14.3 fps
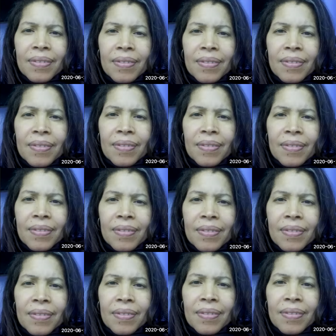
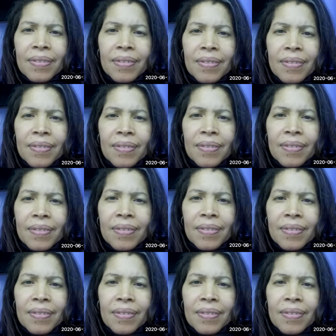(no one is talking)